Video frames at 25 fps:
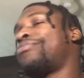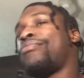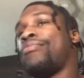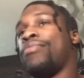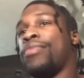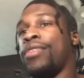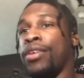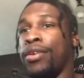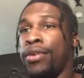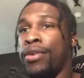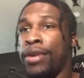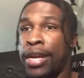
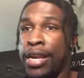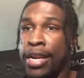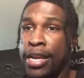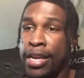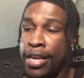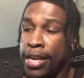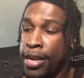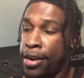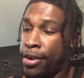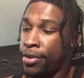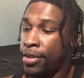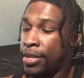you know, any
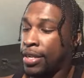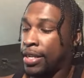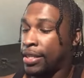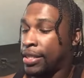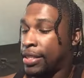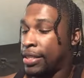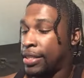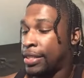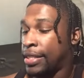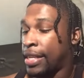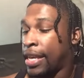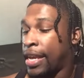character that's
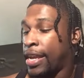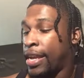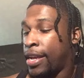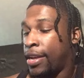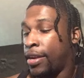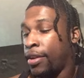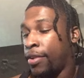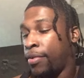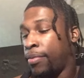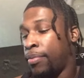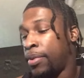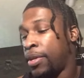a
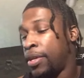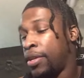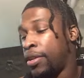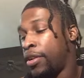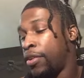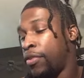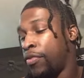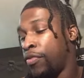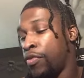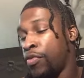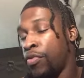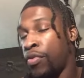Saiyan. I mean,
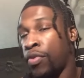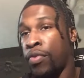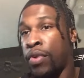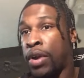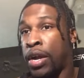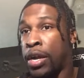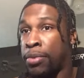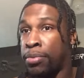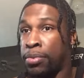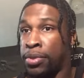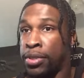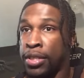if you want to
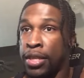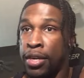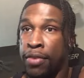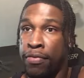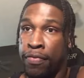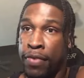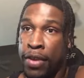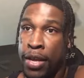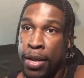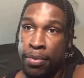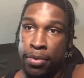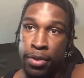rock them with Sun
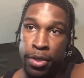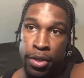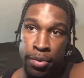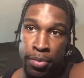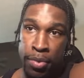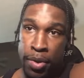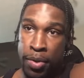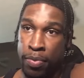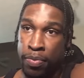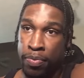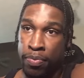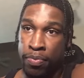Fam, it's gonna
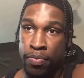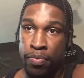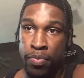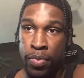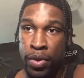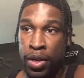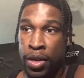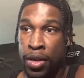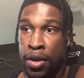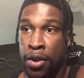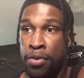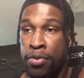be
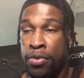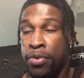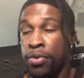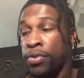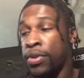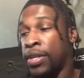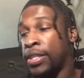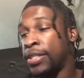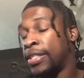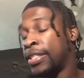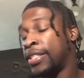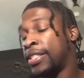with Goku
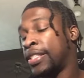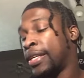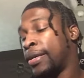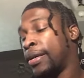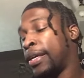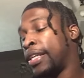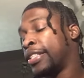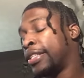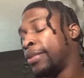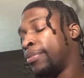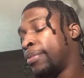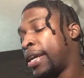as
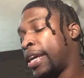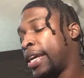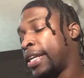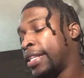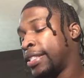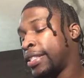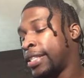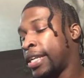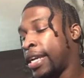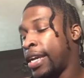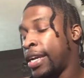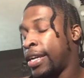the main
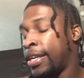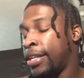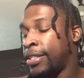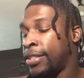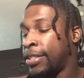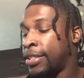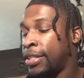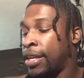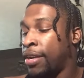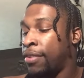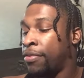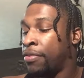Saiyan and
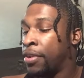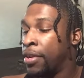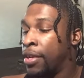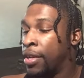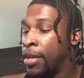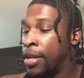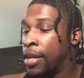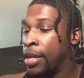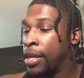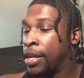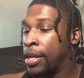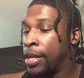stuff.
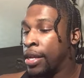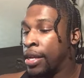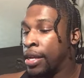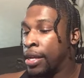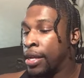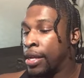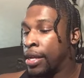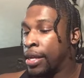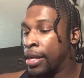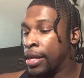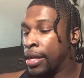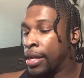
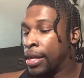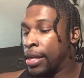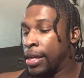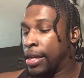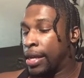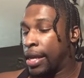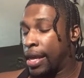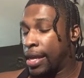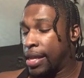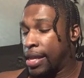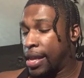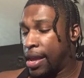
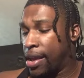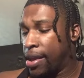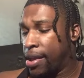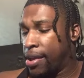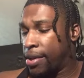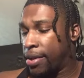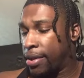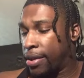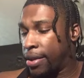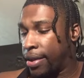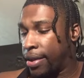And yeah,